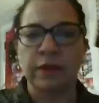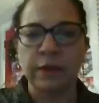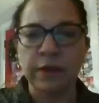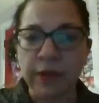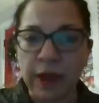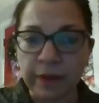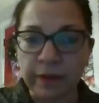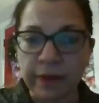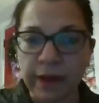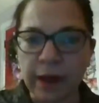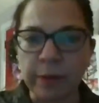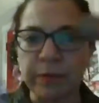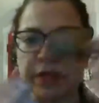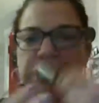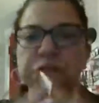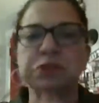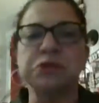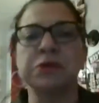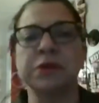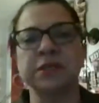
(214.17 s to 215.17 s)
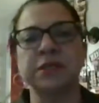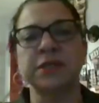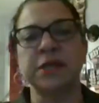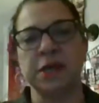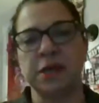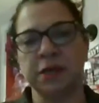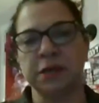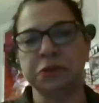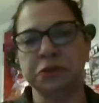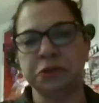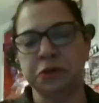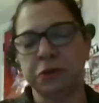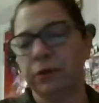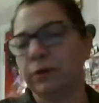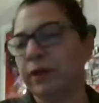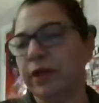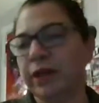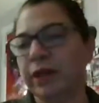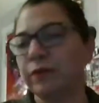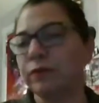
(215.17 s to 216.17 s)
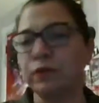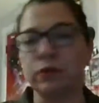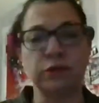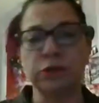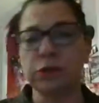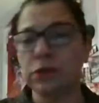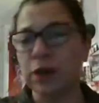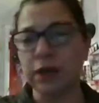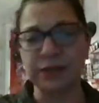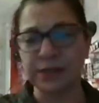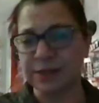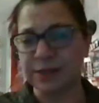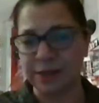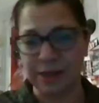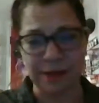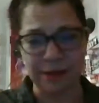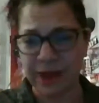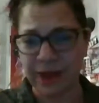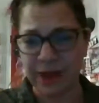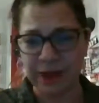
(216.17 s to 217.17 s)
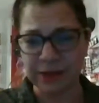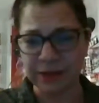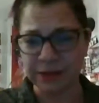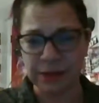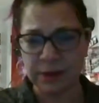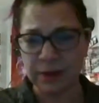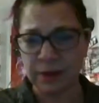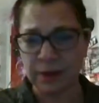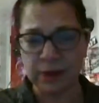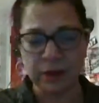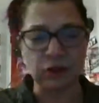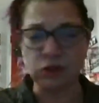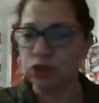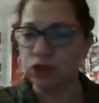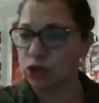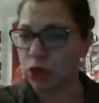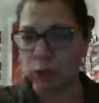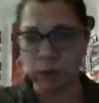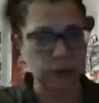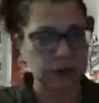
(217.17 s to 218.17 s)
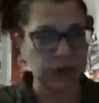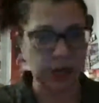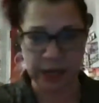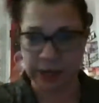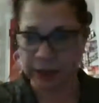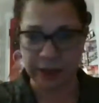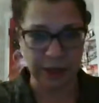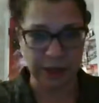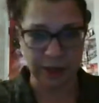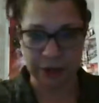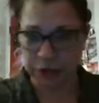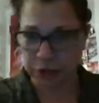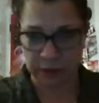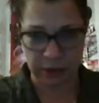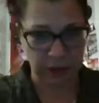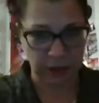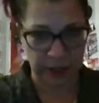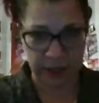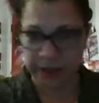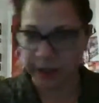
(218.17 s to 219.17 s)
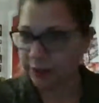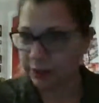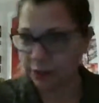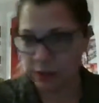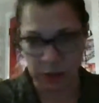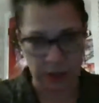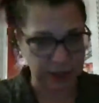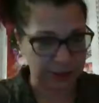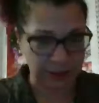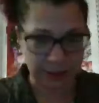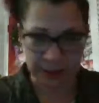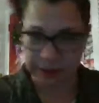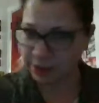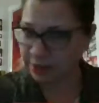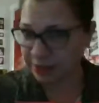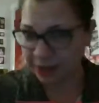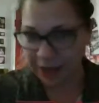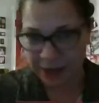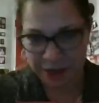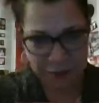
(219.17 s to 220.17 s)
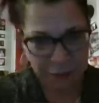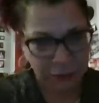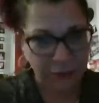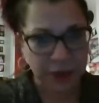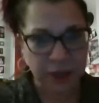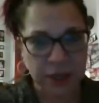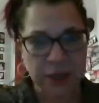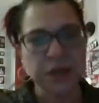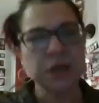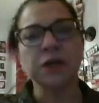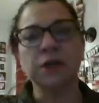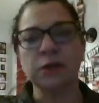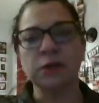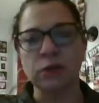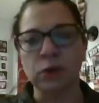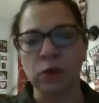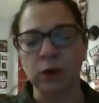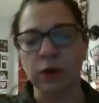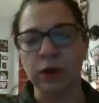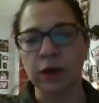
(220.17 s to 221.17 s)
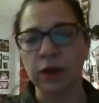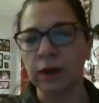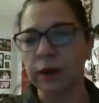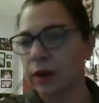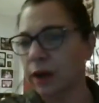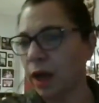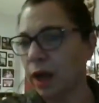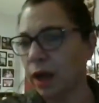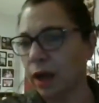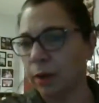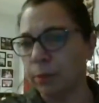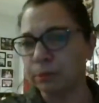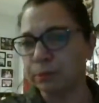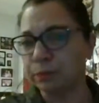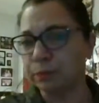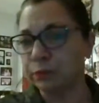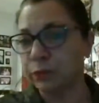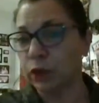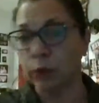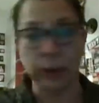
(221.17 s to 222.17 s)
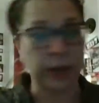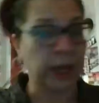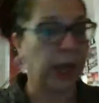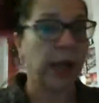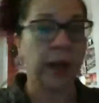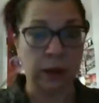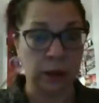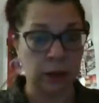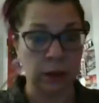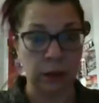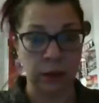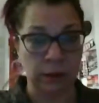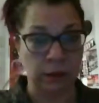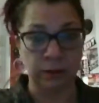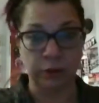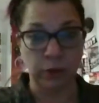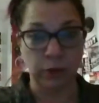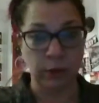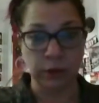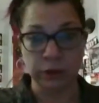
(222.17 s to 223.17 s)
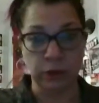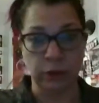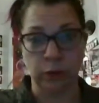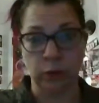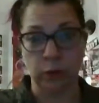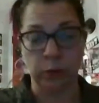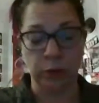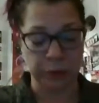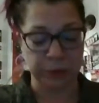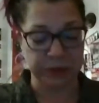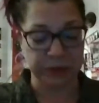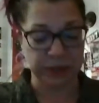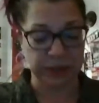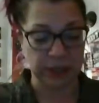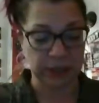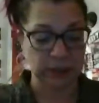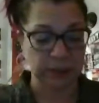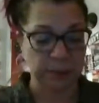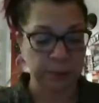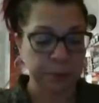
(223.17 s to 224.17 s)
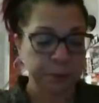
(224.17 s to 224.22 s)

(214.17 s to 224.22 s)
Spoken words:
then that means you can take it internally. If you do not see that, don't take it internally. It is not safe nor created for internal purposes.